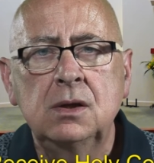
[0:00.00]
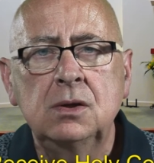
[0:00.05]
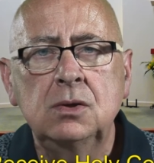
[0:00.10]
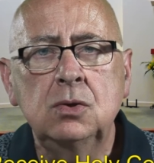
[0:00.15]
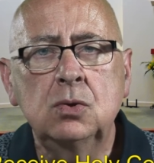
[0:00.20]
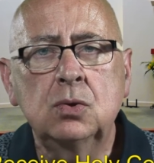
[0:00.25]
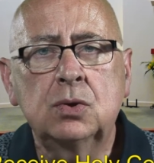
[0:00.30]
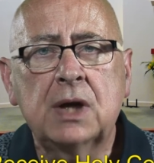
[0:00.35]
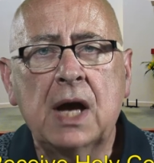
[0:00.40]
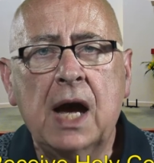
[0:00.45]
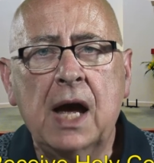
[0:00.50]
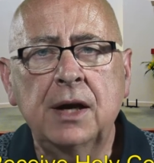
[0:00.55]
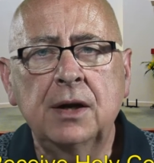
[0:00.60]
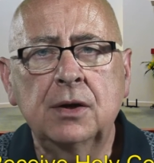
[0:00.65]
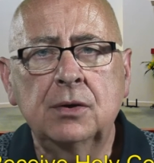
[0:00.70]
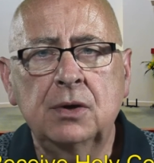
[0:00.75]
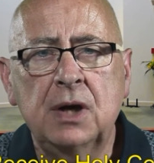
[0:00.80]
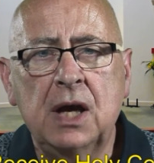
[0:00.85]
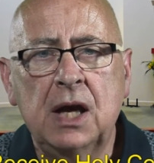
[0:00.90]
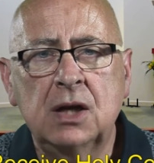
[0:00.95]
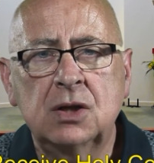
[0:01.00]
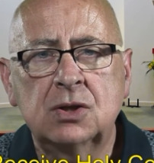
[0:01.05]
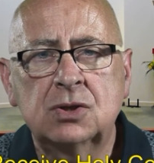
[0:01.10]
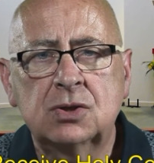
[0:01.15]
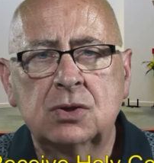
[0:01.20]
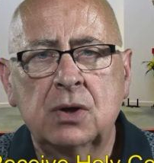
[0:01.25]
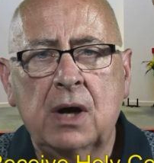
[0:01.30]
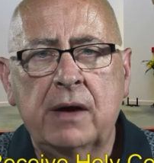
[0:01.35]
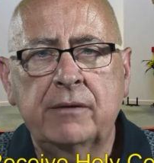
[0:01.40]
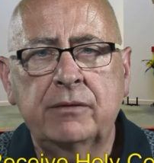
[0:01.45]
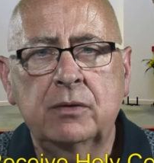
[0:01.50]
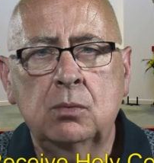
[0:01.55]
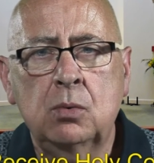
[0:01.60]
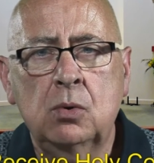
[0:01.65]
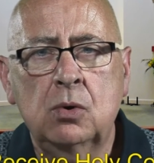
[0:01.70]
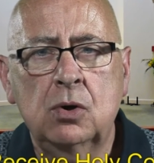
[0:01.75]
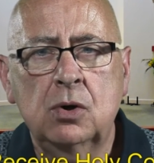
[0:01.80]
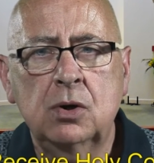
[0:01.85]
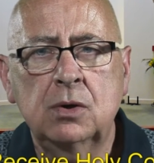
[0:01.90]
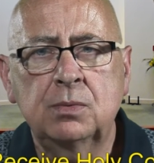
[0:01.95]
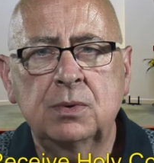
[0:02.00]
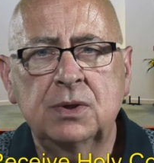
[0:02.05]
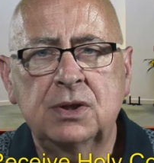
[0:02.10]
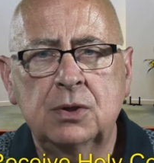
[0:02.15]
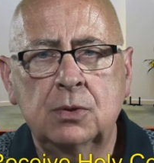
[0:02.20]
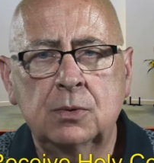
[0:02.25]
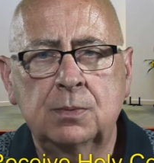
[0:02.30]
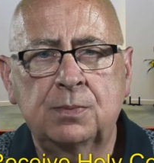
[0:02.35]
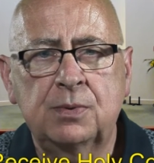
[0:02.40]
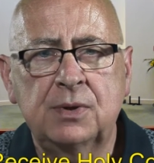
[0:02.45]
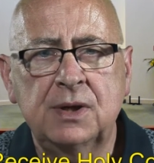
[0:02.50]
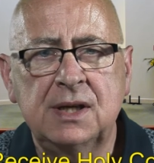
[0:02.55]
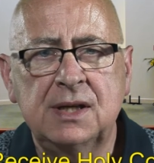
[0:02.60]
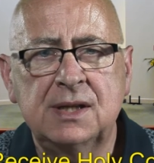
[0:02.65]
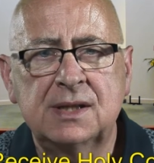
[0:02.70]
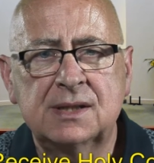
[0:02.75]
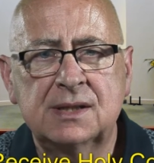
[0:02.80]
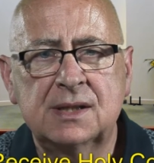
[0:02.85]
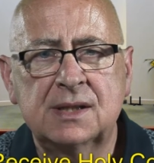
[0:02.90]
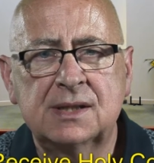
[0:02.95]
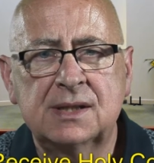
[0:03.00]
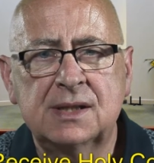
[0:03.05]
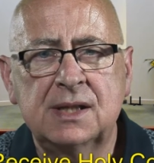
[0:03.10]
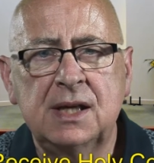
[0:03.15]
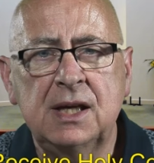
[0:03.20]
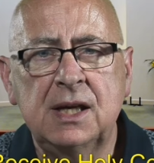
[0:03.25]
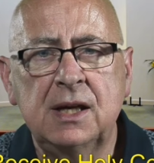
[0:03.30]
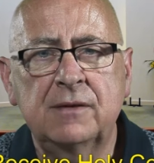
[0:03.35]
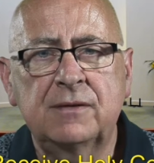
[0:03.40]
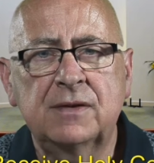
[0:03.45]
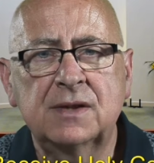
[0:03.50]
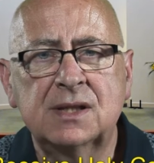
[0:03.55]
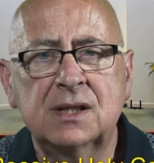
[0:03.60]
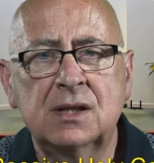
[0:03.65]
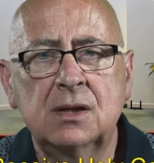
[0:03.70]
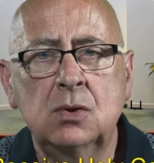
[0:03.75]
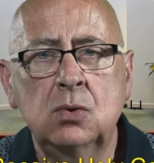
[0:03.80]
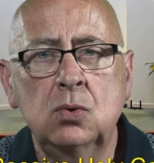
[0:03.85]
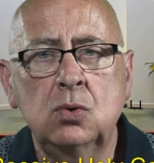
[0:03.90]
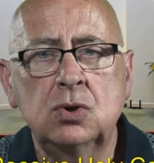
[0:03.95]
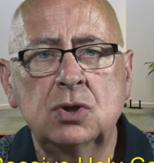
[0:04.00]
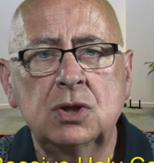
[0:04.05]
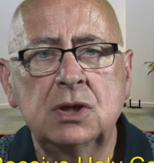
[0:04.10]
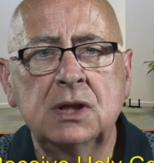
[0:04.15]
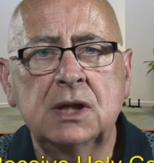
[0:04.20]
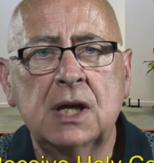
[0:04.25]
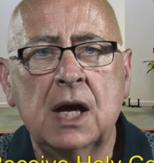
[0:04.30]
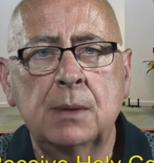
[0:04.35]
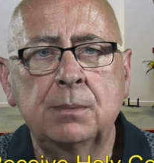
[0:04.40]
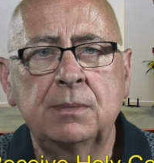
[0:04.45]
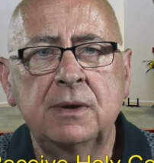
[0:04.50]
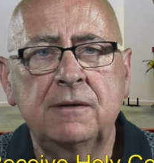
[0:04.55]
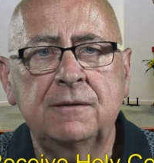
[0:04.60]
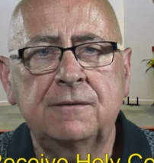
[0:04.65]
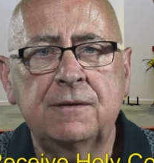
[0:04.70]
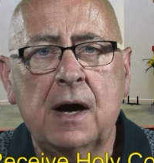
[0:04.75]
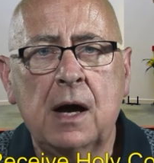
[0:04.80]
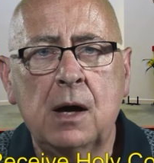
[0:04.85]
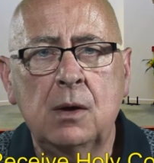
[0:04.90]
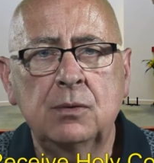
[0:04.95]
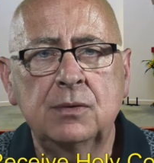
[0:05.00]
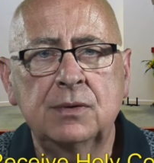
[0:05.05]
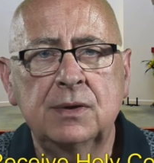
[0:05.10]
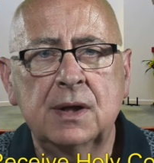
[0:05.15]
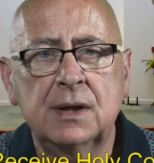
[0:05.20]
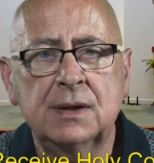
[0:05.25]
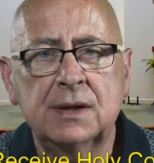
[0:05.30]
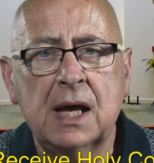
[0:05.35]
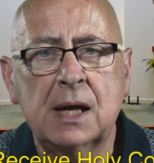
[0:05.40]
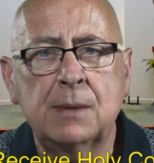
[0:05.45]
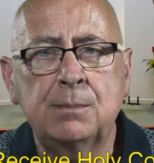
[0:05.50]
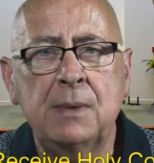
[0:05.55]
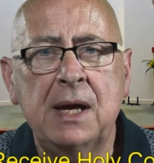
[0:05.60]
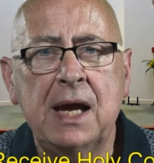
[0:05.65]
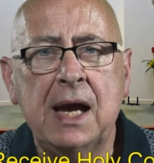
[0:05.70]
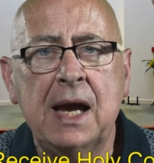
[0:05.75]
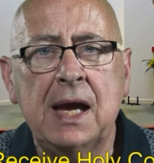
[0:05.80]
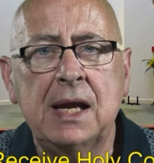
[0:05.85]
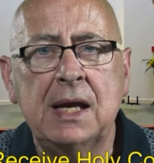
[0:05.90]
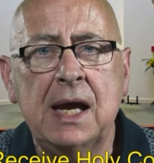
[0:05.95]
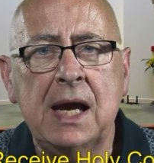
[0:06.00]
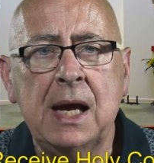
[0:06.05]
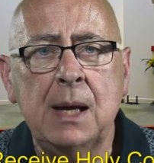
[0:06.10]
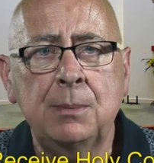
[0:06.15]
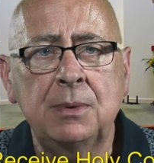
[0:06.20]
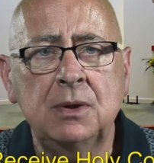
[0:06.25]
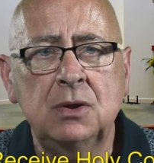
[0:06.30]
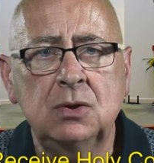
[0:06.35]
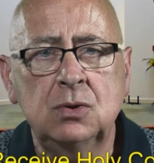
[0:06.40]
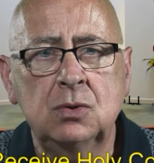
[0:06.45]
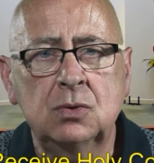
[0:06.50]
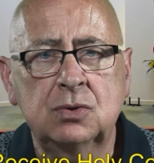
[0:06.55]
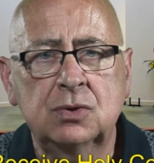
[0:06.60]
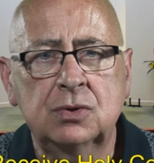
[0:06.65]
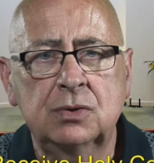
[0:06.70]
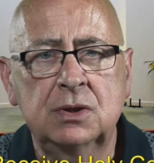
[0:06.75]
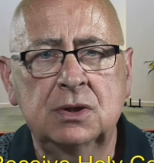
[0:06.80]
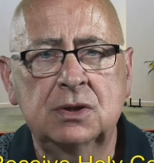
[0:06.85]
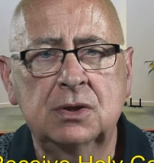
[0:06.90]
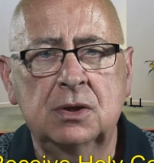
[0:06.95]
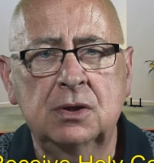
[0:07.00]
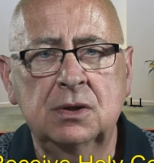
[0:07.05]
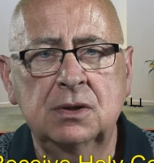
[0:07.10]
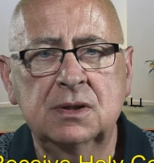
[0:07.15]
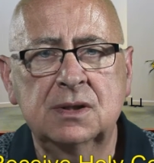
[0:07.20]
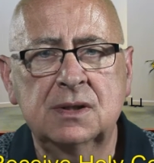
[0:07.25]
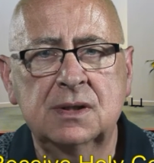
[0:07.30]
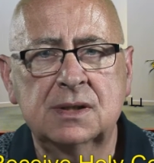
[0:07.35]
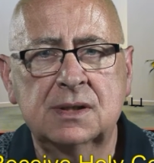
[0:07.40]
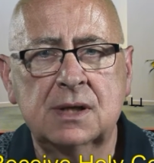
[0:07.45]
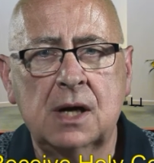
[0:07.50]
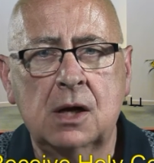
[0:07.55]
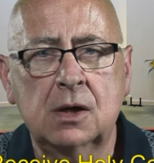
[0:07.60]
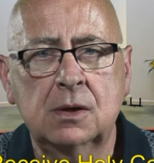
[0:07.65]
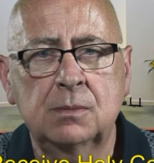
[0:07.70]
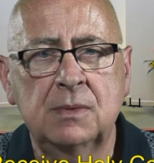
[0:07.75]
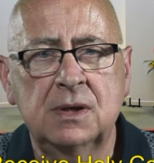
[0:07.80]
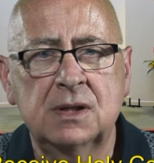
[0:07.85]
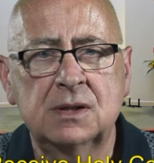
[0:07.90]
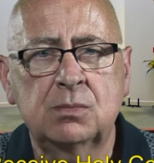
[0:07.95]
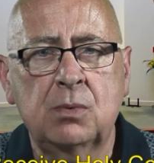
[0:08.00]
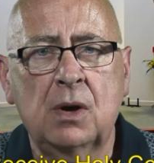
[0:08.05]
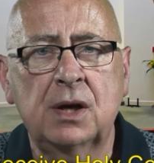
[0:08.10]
You can arrange to have a word with your priest to see if a solution can be found that may enable you to return to the sacraments.